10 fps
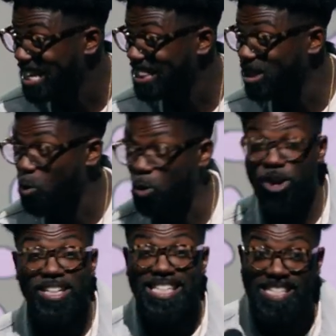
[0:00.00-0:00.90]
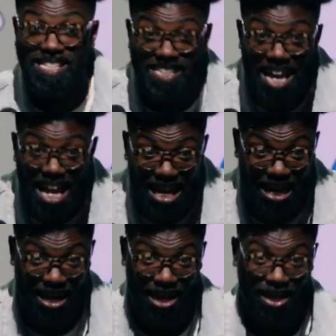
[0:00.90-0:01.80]
The word
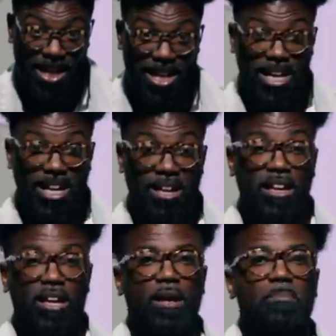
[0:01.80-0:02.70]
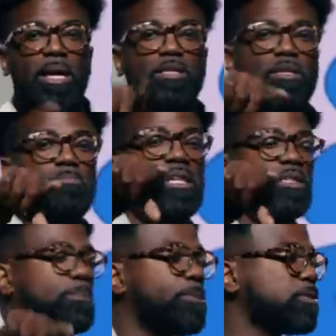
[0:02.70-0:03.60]
sin means to miss
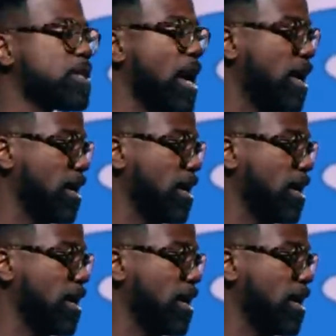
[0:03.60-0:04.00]
the bullseye.